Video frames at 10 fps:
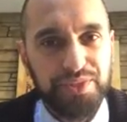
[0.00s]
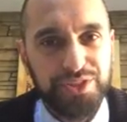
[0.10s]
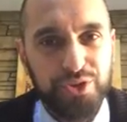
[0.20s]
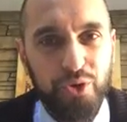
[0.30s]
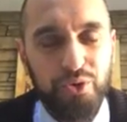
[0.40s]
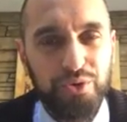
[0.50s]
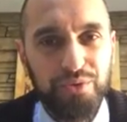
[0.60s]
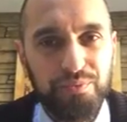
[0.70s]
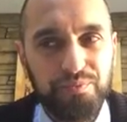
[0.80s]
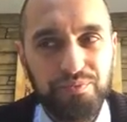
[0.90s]
So,
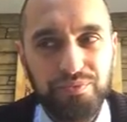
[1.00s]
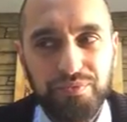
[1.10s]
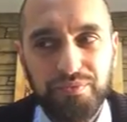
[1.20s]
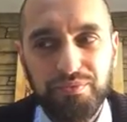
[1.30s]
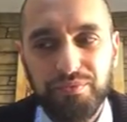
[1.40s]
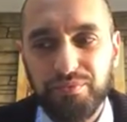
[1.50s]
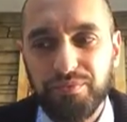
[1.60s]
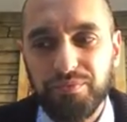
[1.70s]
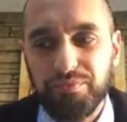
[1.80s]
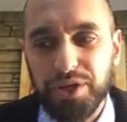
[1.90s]

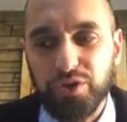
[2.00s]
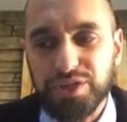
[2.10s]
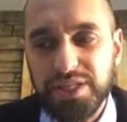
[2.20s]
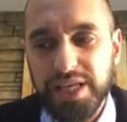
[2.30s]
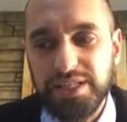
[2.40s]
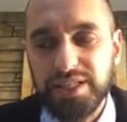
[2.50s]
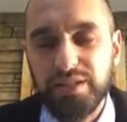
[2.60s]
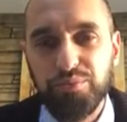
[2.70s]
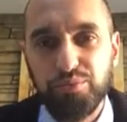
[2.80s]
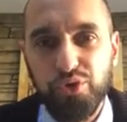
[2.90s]
because it says he
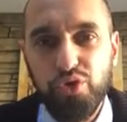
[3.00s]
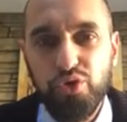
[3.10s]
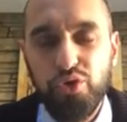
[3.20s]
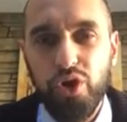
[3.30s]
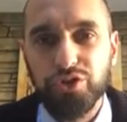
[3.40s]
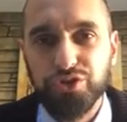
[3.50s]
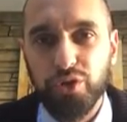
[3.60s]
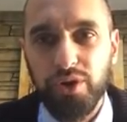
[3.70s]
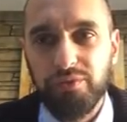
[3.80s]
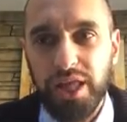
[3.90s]
didn't blew a
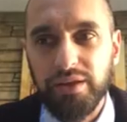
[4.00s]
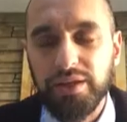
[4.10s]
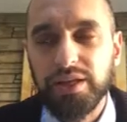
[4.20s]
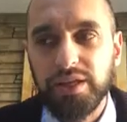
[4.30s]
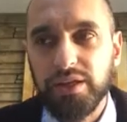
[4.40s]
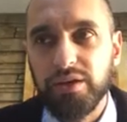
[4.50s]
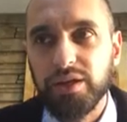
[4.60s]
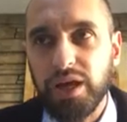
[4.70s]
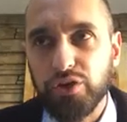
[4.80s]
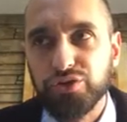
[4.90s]
soul of life,
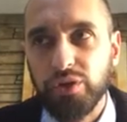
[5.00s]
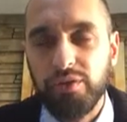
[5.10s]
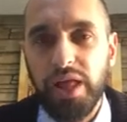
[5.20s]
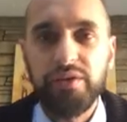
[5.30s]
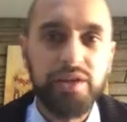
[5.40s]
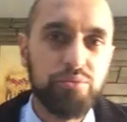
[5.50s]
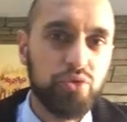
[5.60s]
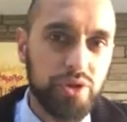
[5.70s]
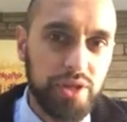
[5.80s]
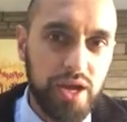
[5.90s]
a soul of life he
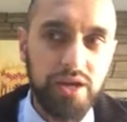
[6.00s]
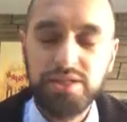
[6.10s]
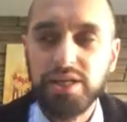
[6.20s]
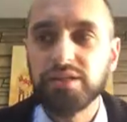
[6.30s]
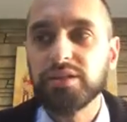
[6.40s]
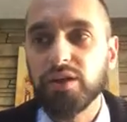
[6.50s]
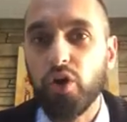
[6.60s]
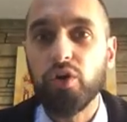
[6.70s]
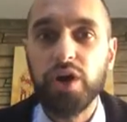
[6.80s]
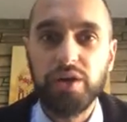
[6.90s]
blew in there. He said,
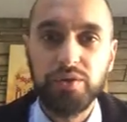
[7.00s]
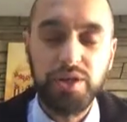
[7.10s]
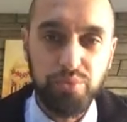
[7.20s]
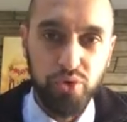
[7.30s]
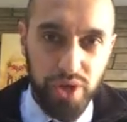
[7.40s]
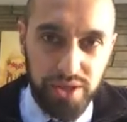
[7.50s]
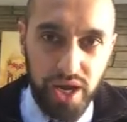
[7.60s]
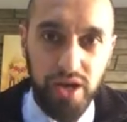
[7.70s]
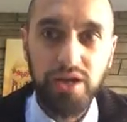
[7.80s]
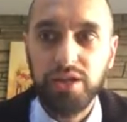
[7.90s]
and he blew in
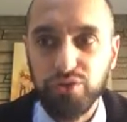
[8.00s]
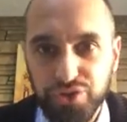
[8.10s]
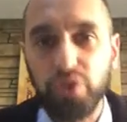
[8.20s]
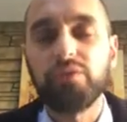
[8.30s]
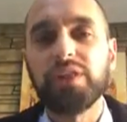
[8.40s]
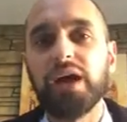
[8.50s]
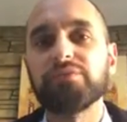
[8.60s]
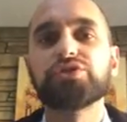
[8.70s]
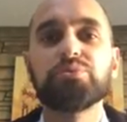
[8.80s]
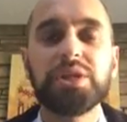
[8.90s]
there, and the soul of
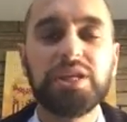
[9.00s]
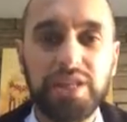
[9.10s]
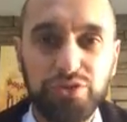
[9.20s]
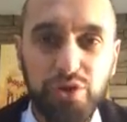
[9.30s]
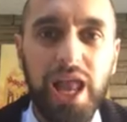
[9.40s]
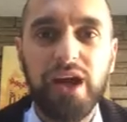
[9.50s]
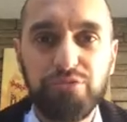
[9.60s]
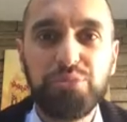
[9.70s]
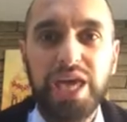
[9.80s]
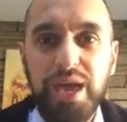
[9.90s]
life. So meaning that
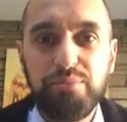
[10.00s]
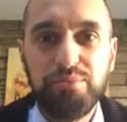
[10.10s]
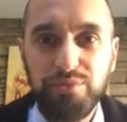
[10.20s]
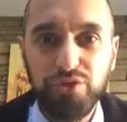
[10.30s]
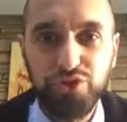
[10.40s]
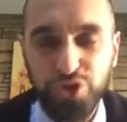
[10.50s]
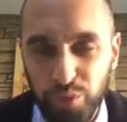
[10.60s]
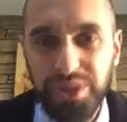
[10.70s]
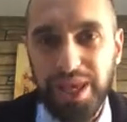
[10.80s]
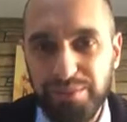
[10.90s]
the soul
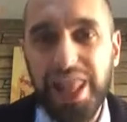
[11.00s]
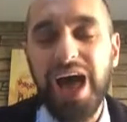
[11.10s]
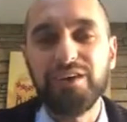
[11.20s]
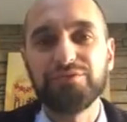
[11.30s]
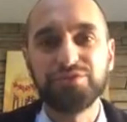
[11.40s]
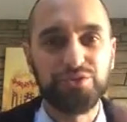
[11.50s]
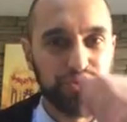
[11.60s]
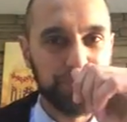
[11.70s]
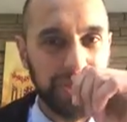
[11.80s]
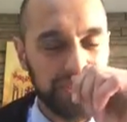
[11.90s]
became life, so
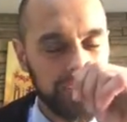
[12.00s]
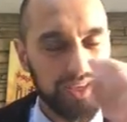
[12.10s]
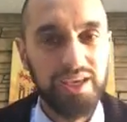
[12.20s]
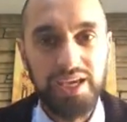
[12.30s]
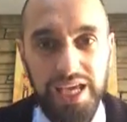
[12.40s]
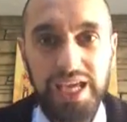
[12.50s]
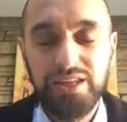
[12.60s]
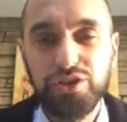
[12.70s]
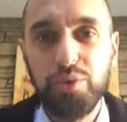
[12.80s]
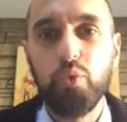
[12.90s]
to speak,
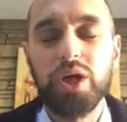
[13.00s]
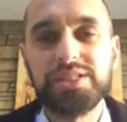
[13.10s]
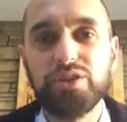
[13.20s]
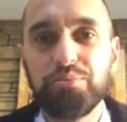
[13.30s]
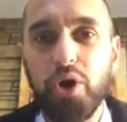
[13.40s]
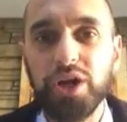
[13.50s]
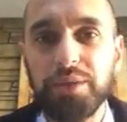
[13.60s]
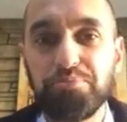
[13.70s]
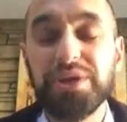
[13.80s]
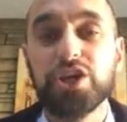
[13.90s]
once in the
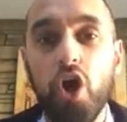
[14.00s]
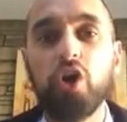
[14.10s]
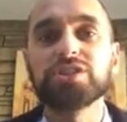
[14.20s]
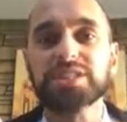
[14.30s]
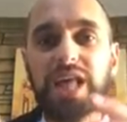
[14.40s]
body. Because